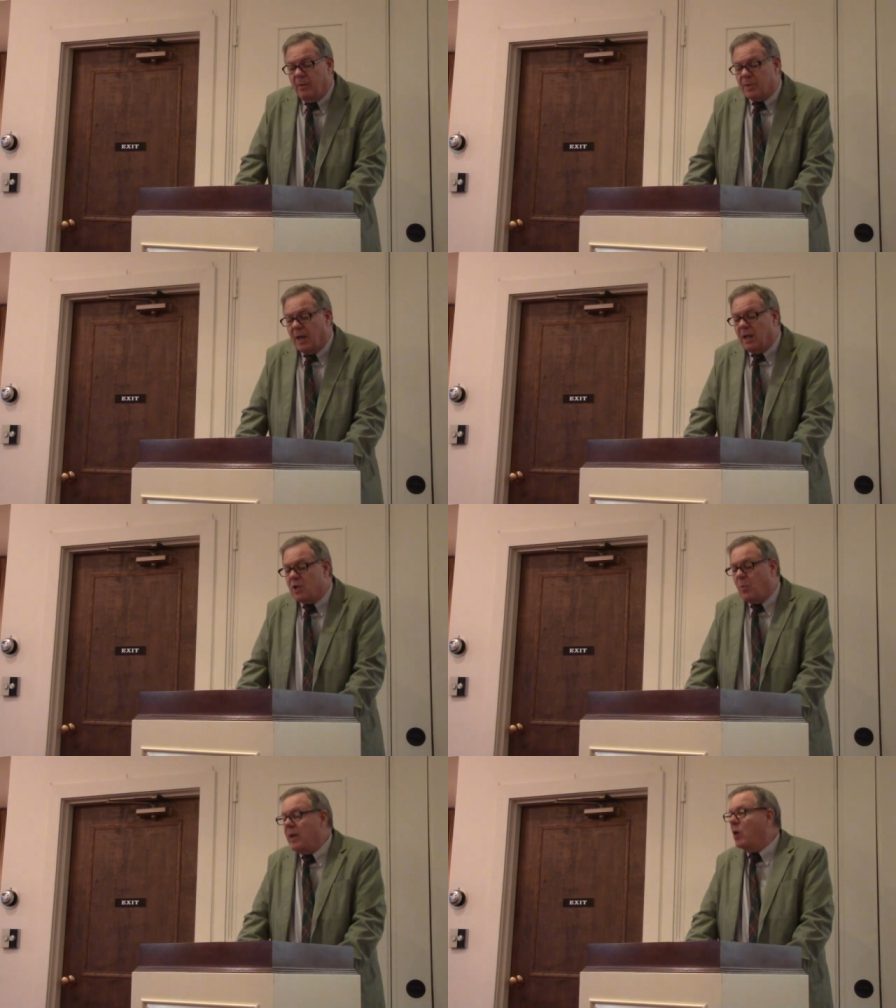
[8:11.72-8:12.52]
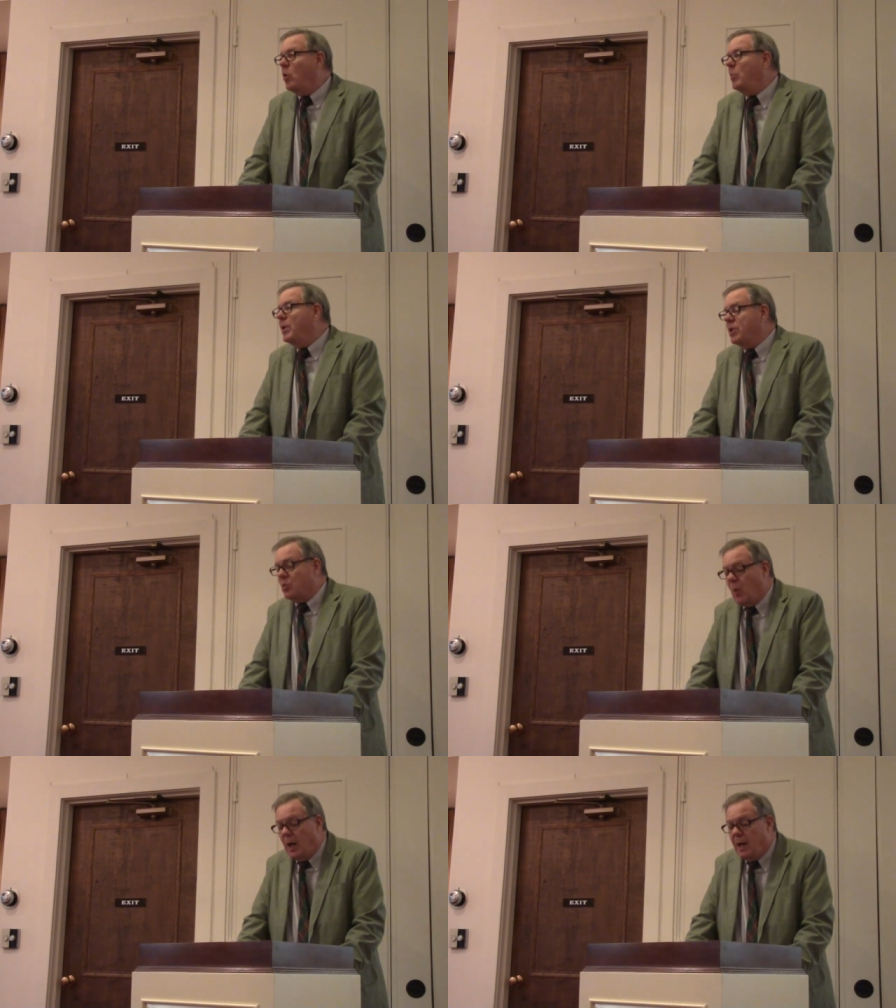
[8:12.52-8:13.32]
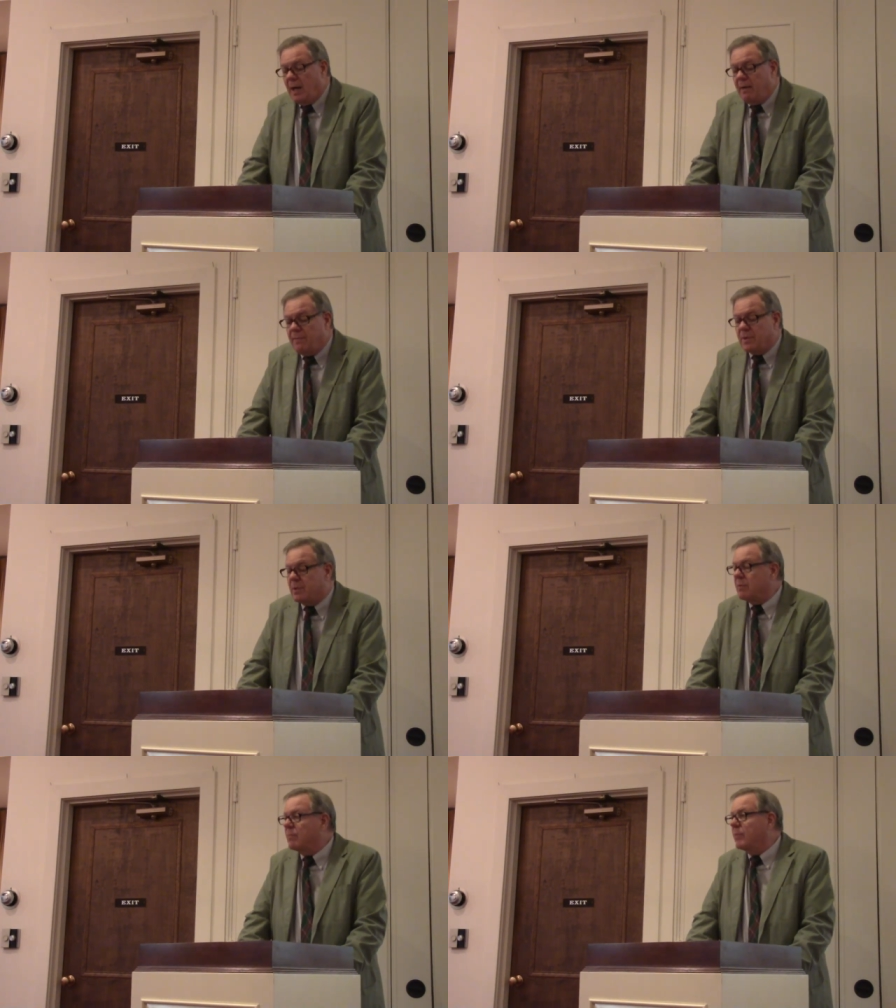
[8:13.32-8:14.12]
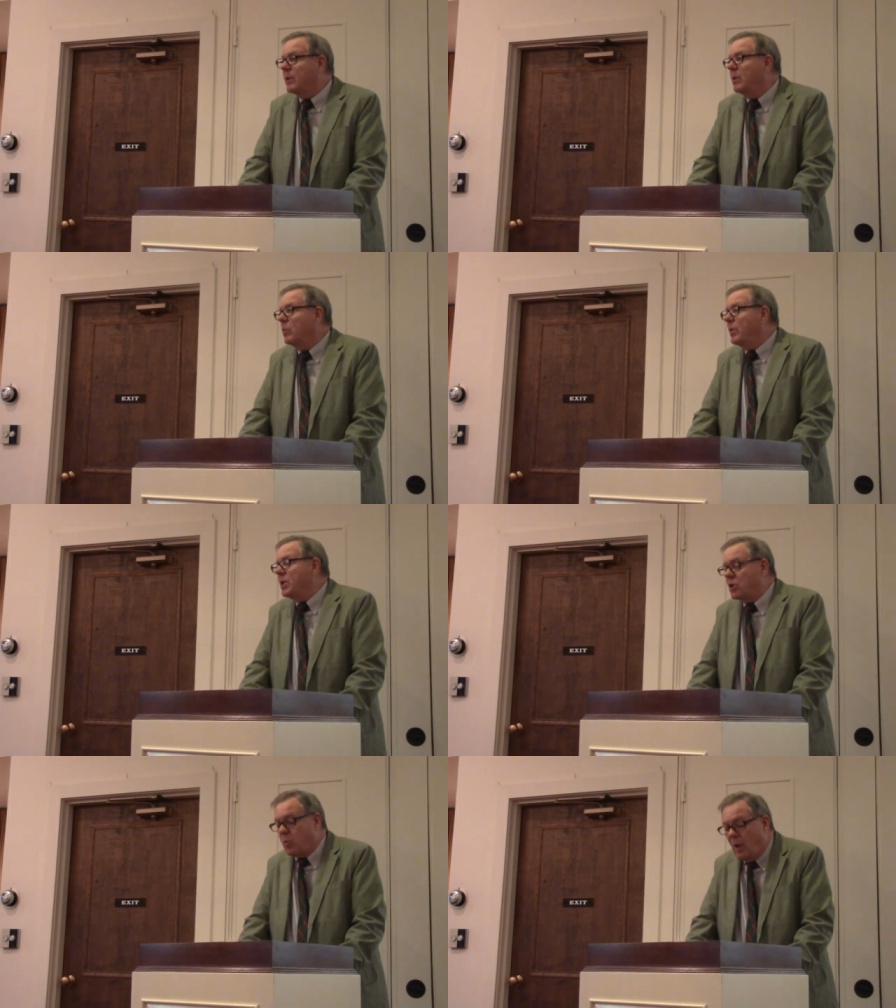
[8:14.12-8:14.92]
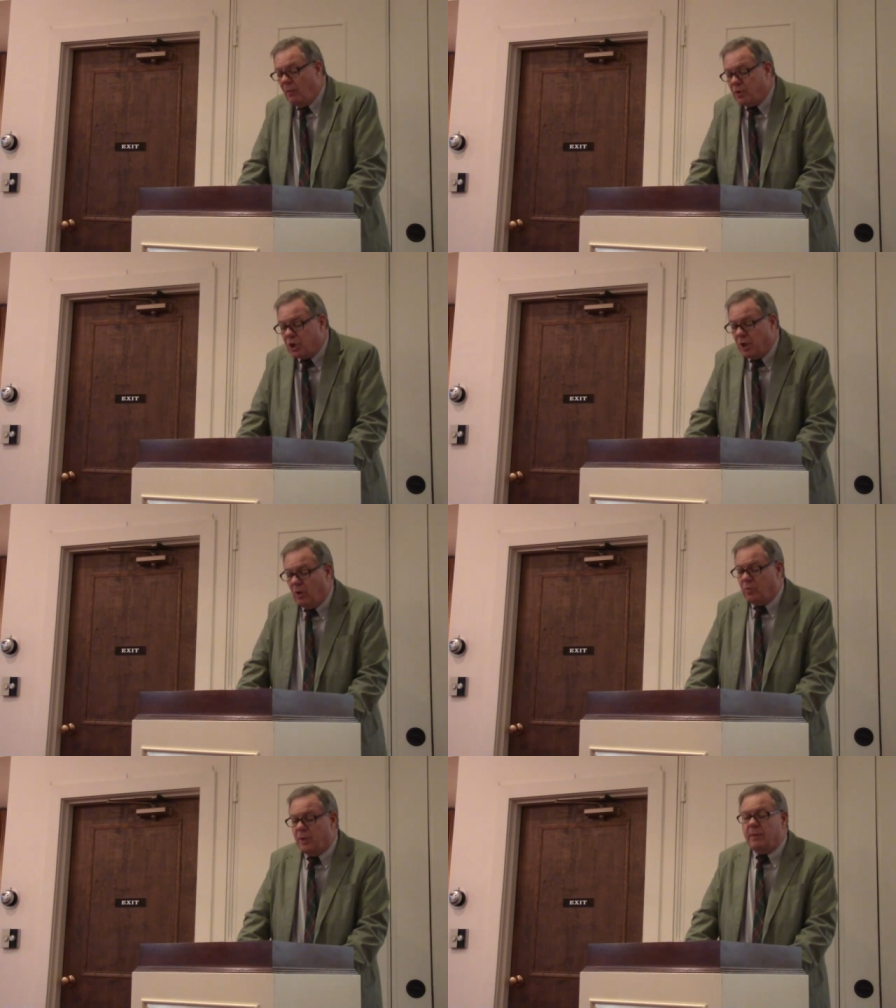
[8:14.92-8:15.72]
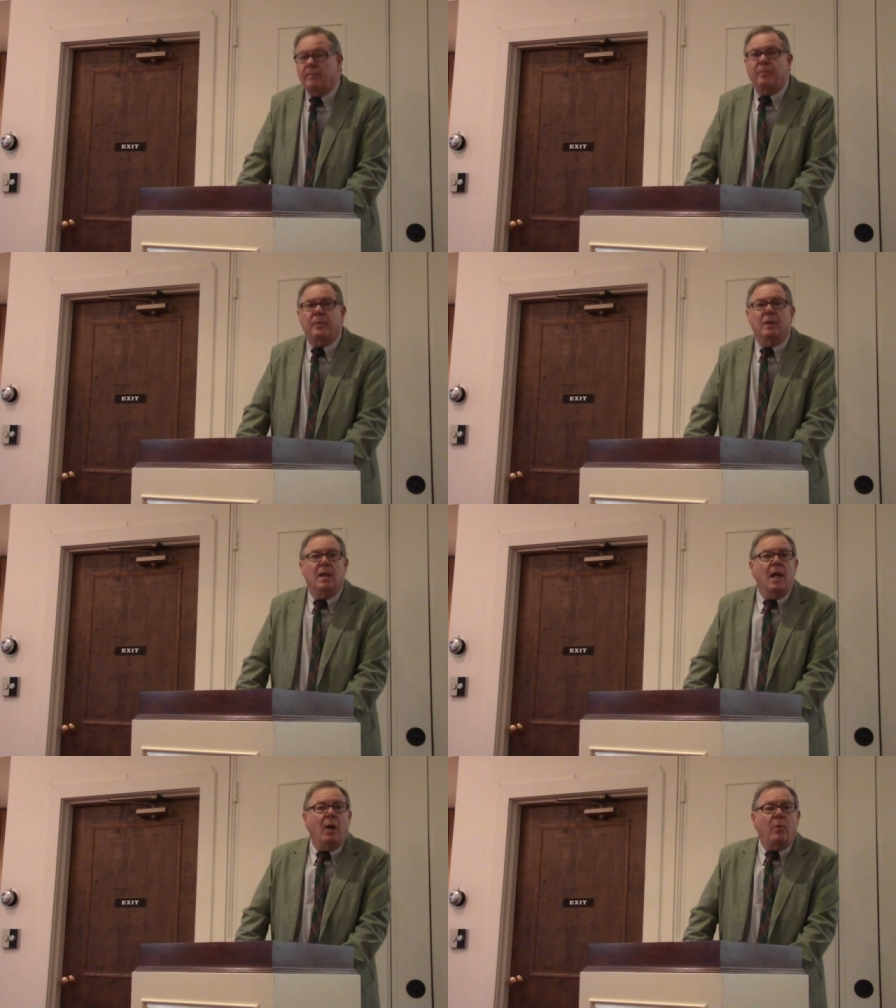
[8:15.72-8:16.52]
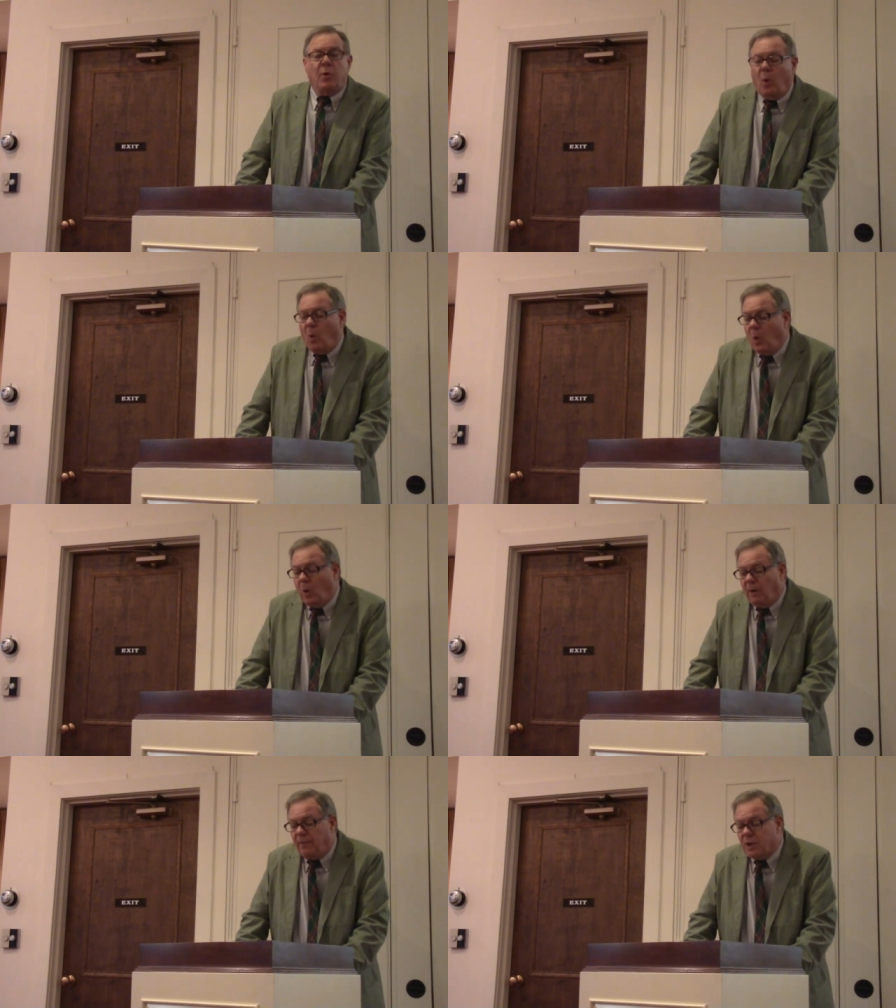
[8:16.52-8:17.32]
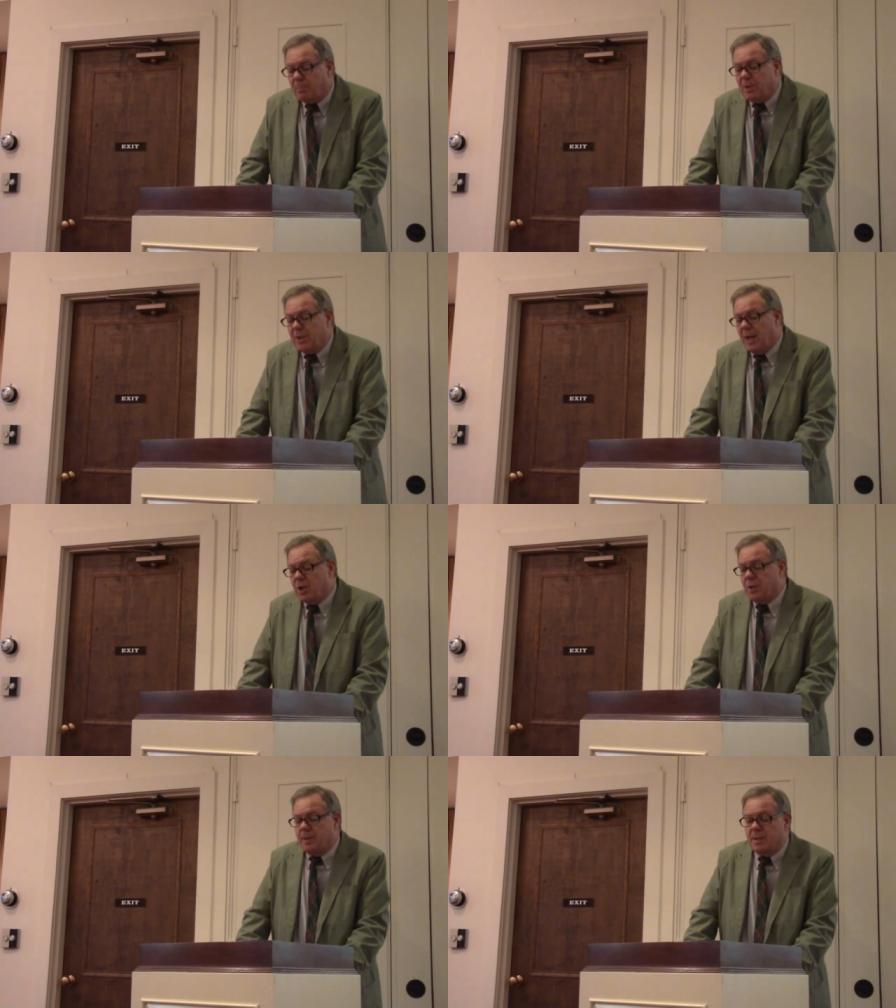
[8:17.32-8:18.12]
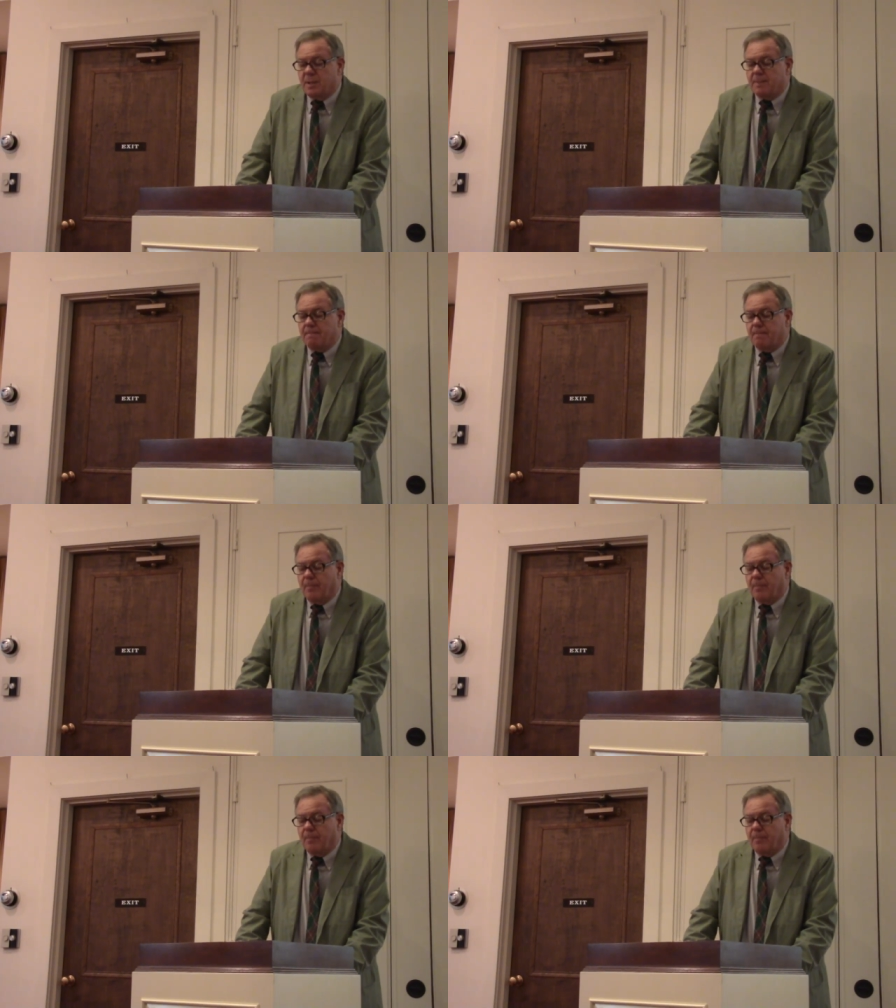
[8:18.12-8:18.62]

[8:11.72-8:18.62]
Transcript: He was on his way home with his wives, with his 12 children, and with all of his possessions.